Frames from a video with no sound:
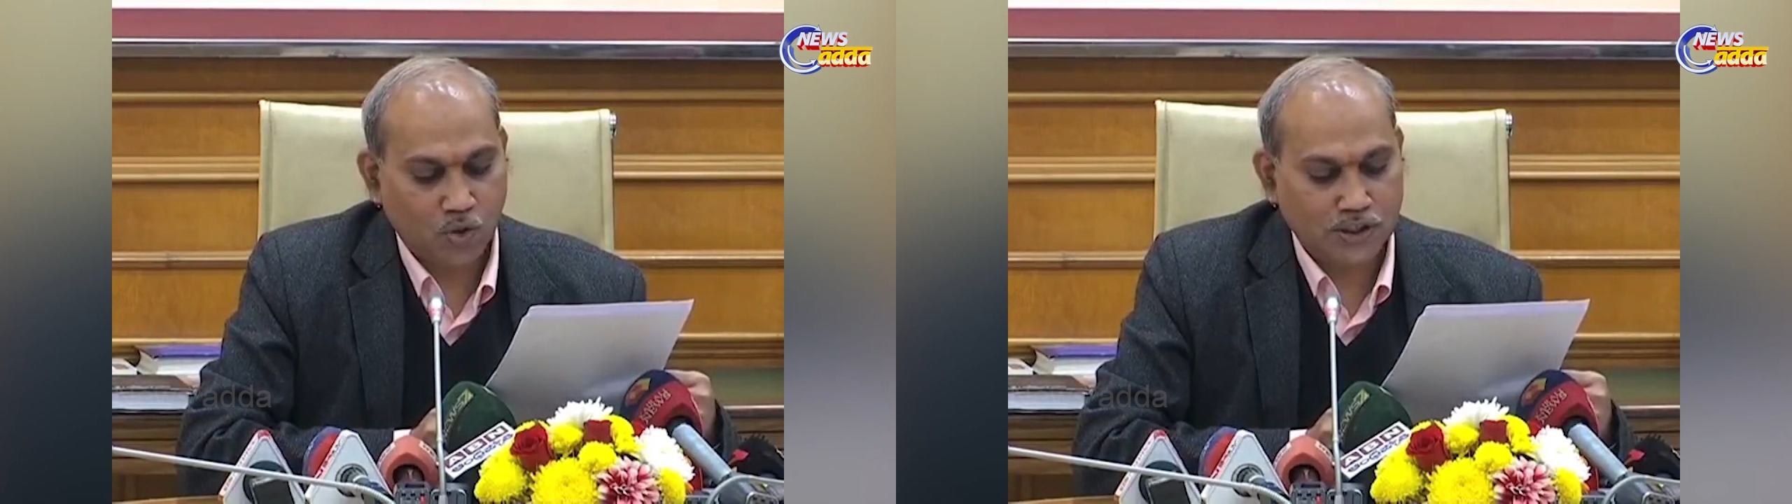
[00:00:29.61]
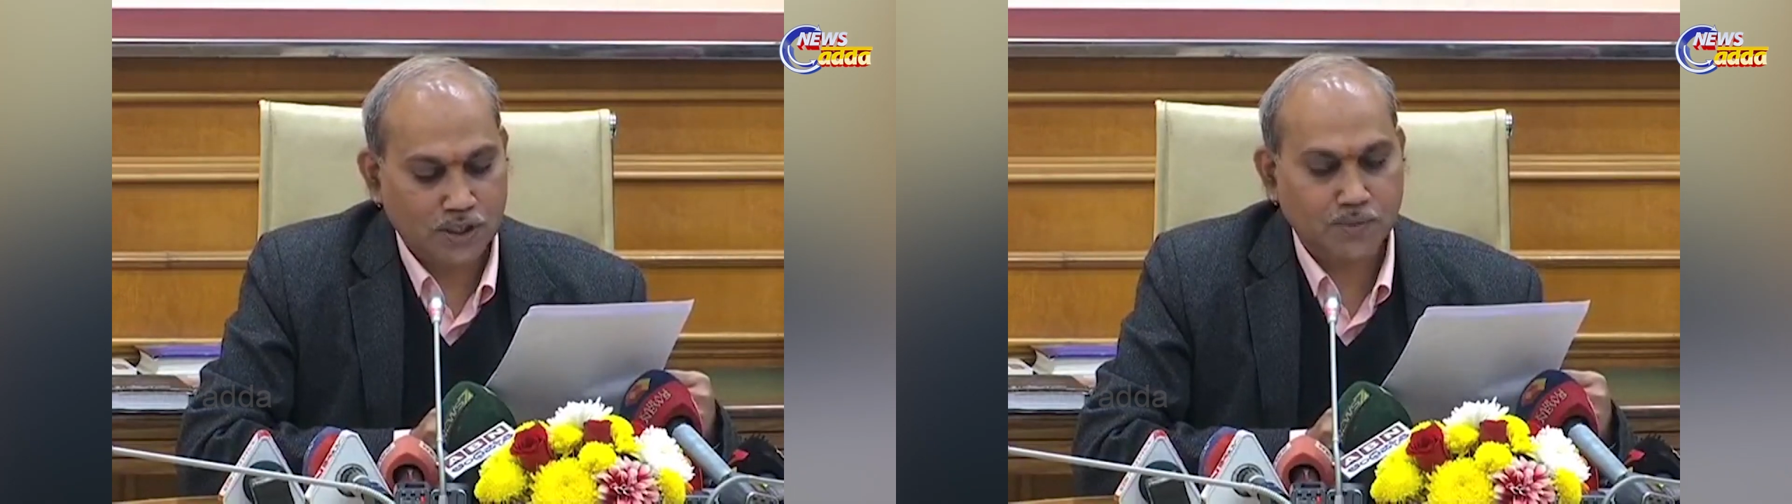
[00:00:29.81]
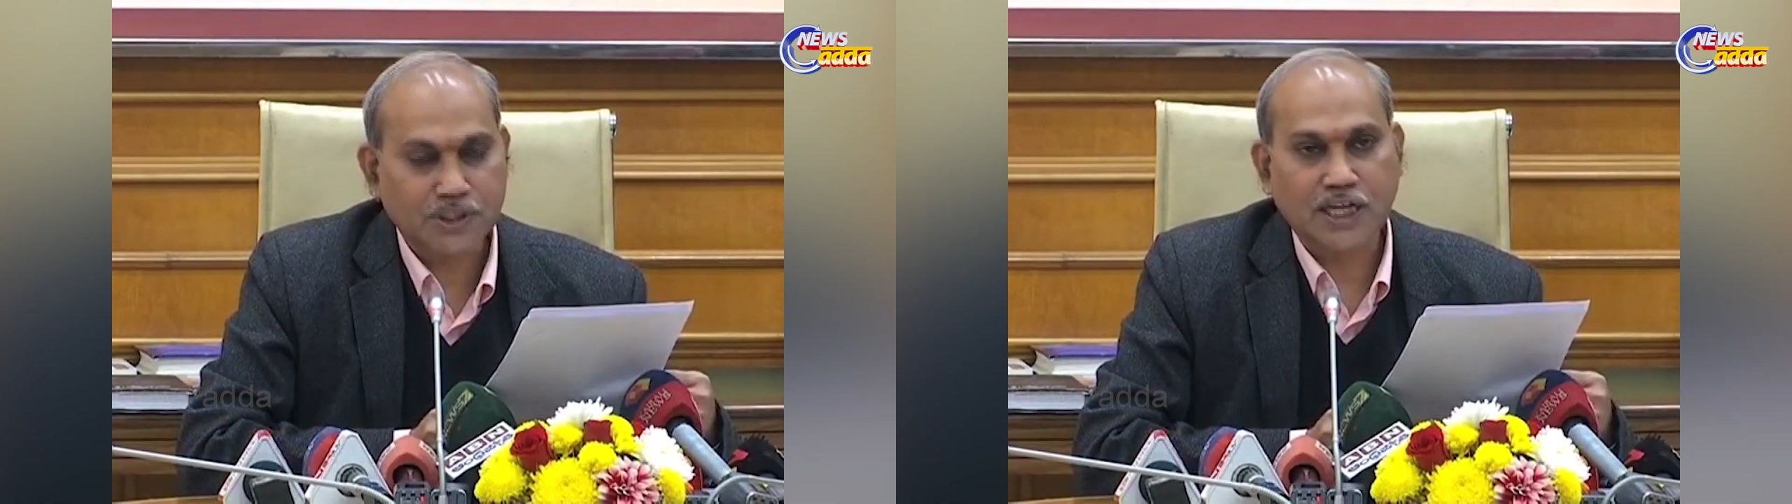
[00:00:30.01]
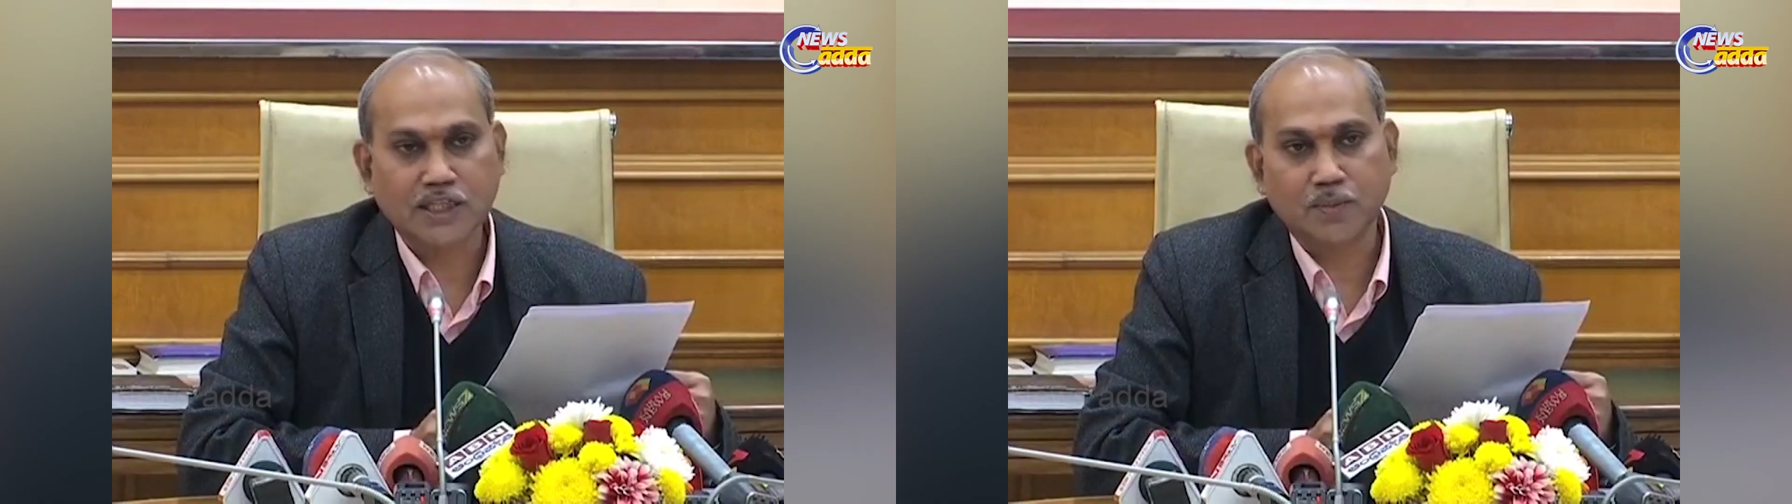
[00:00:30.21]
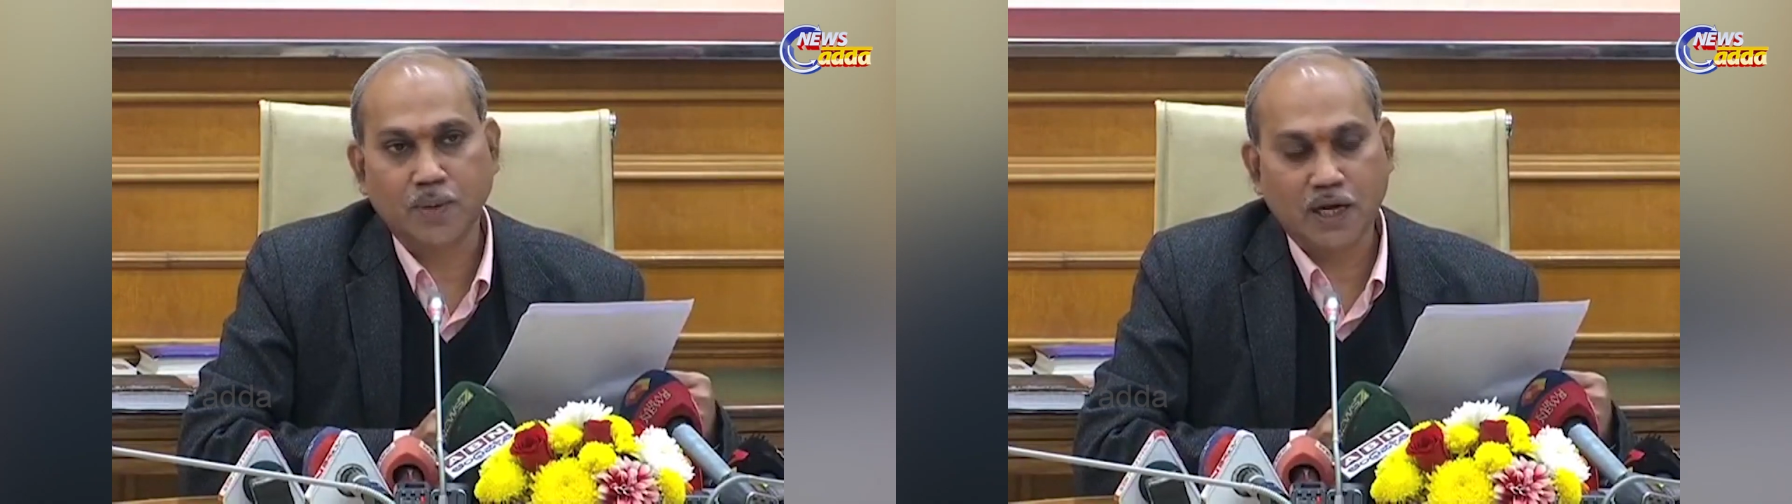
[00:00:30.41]
Poizam
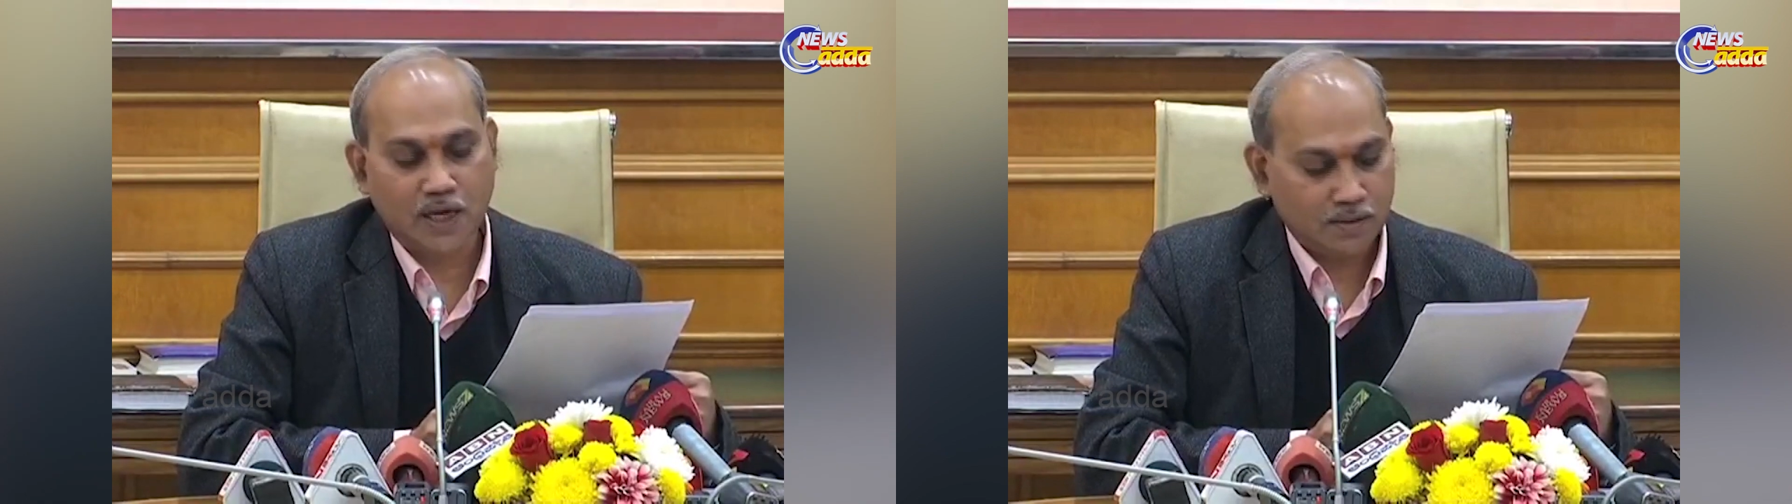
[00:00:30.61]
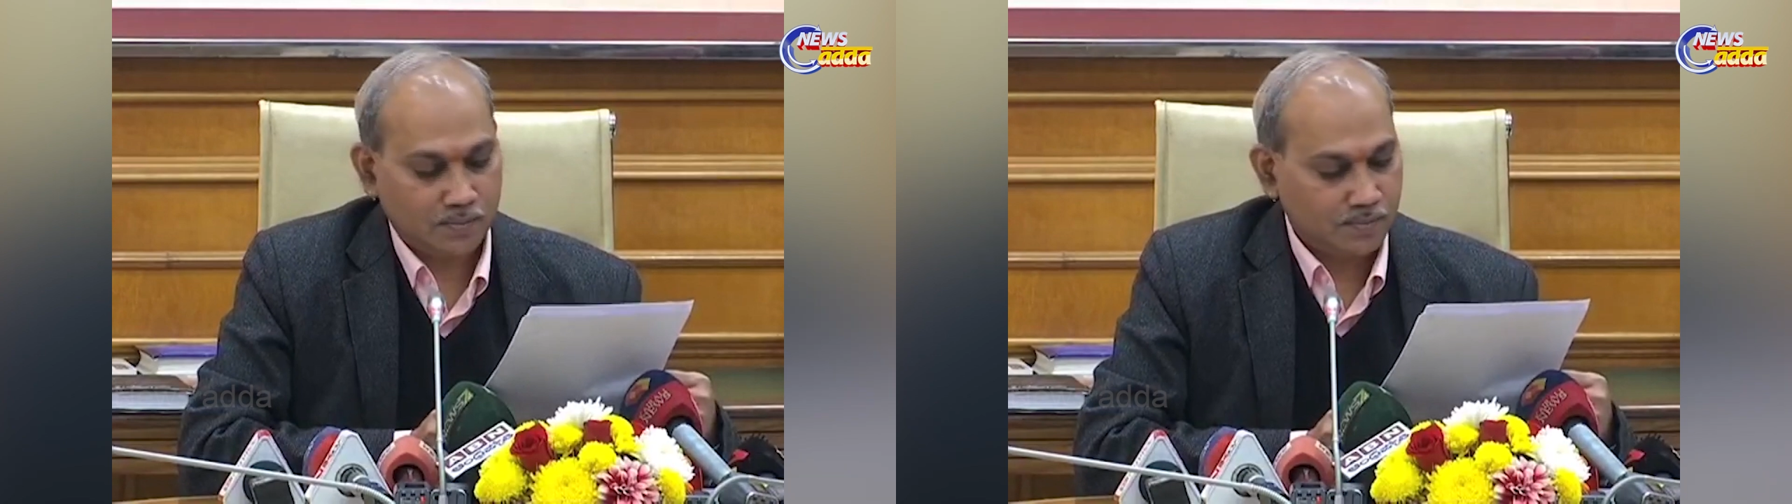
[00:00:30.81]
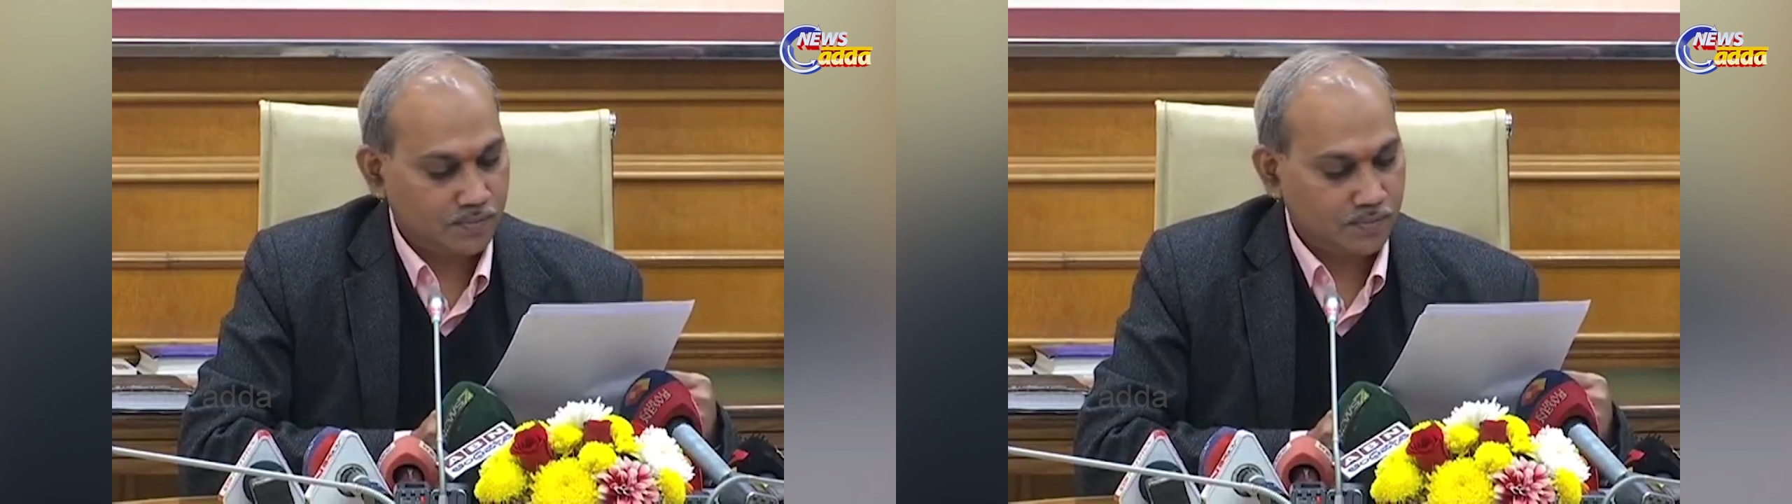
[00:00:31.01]
Shanti Bala.